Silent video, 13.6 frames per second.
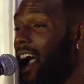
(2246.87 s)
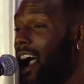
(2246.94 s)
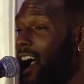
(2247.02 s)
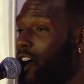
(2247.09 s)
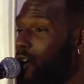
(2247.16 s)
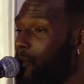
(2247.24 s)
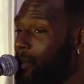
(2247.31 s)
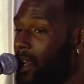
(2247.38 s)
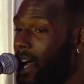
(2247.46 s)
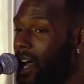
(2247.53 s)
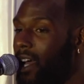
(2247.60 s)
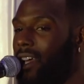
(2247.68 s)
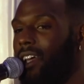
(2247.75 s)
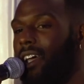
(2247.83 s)
I hope
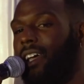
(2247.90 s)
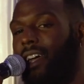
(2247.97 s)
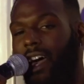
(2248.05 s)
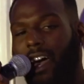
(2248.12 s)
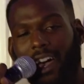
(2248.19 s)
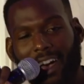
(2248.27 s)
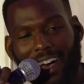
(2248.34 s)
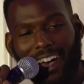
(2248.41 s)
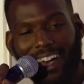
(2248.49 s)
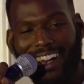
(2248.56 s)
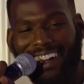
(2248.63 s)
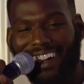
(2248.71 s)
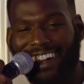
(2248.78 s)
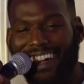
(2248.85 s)
not.
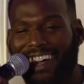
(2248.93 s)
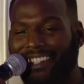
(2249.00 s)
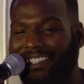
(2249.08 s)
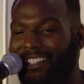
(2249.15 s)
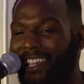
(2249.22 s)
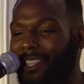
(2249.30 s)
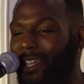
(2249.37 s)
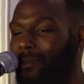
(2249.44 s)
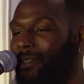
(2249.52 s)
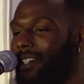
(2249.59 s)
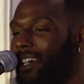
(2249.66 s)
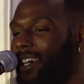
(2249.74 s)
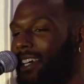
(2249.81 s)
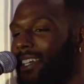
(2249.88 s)
I say that
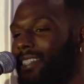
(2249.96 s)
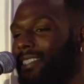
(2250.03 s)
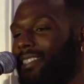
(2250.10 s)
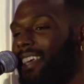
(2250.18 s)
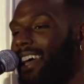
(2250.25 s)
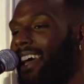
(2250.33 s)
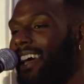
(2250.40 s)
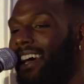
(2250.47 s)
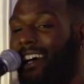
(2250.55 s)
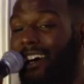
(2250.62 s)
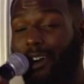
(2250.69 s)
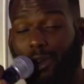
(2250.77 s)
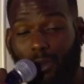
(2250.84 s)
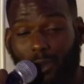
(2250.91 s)
because,
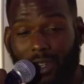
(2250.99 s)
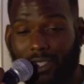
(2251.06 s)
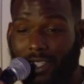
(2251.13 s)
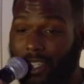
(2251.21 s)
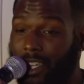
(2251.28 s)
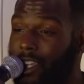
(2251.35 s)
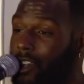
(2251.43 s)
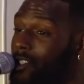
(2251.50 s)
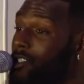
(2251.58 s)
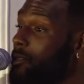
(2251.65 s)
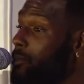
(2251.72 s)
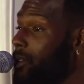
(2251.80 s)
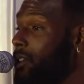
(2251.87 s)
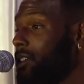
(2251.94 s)
once again, on
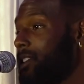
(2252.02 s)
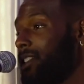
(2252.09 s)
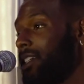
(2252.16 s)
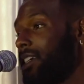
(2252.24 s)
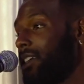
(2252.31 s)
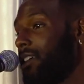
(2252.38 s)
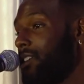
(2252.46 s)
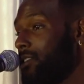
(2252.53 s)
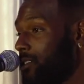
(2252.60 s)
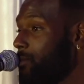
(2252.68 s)
some real shit.